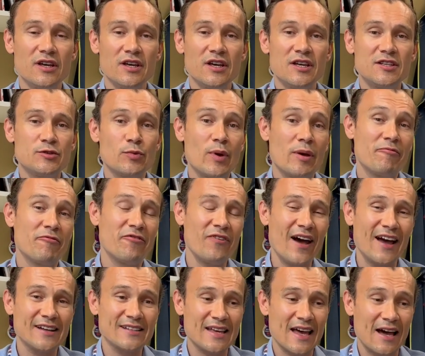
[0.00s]
So we in
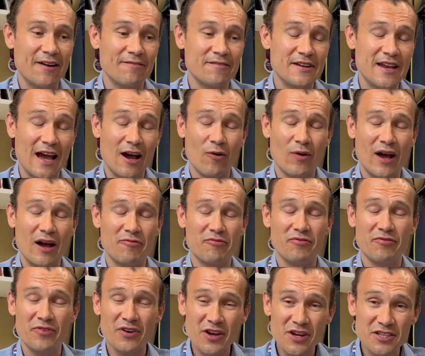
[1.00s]
fact now have
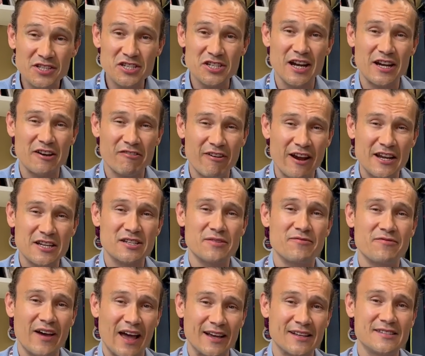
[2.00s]
first
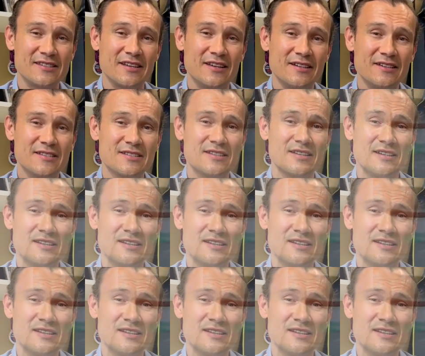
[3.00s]
generation vaccines